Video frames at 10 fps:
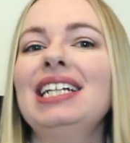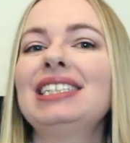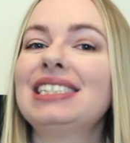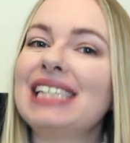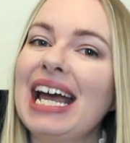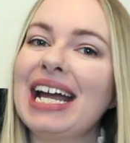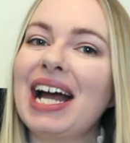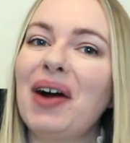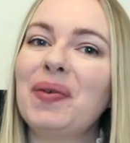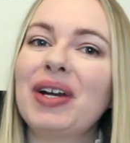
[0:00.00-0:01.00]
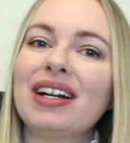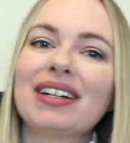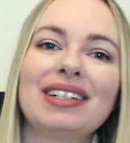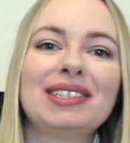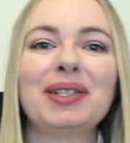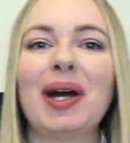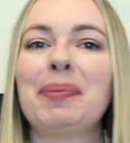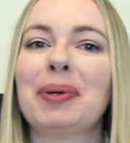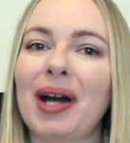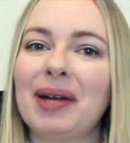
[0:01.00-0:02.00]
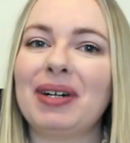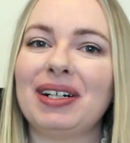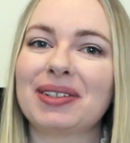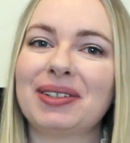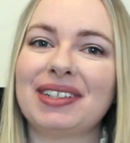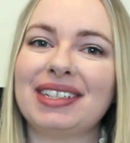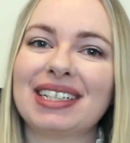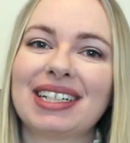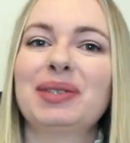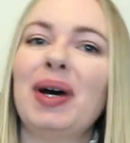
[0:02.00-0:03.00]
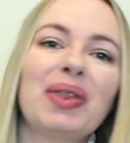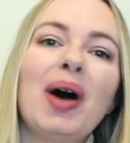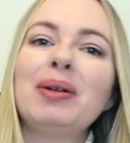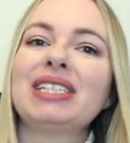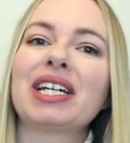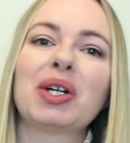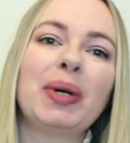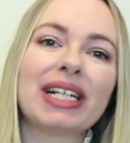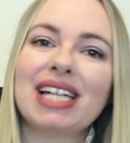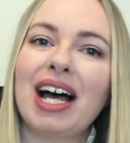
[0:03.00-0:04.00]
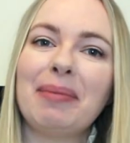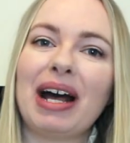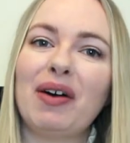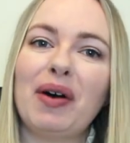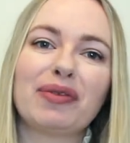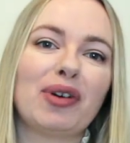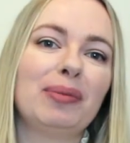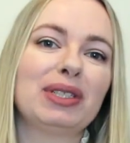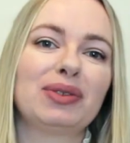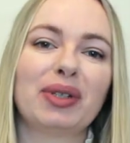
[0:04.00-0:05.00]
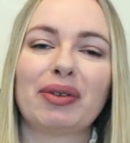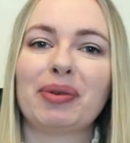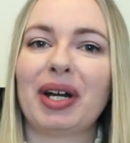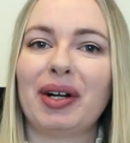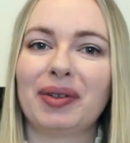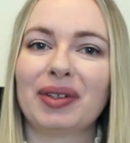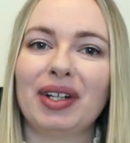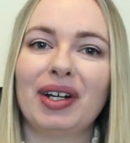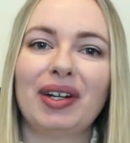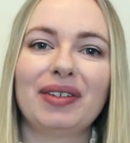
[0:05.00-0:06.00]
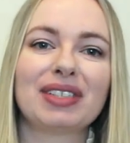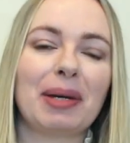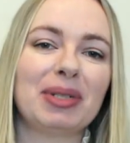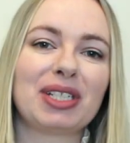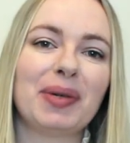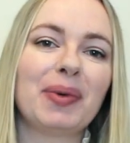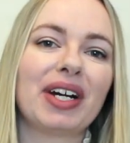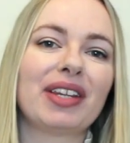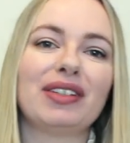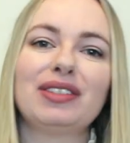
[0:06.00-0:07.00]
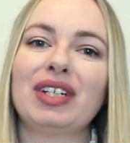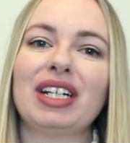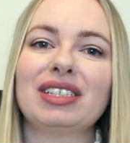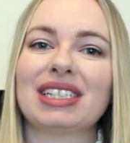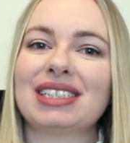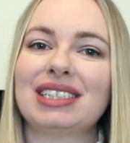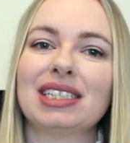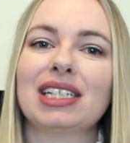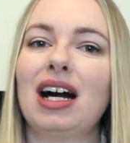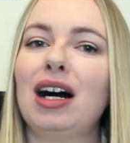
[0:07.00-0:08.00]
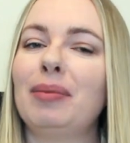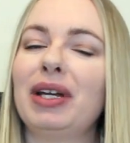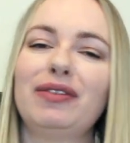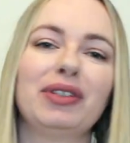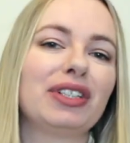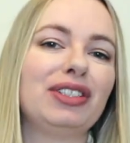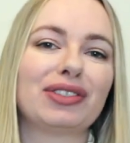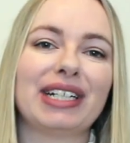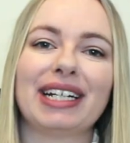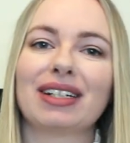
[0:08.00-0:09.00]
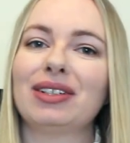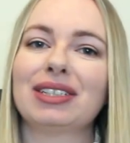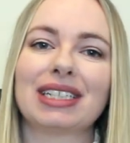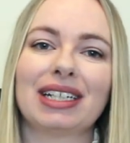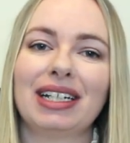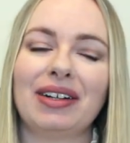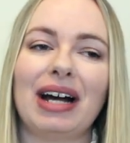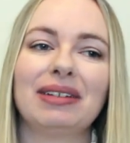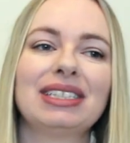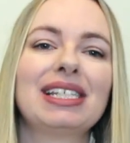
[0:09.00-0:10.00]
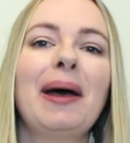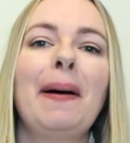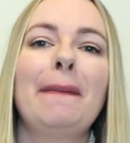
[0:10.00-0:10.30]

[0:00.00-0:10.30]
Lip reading: Today we are gonna do a Primark haul. So I thought I would take a quick time out from sorting through my own clothes, but don't worry, those videos are still to come if you're enjoying closet clear outs.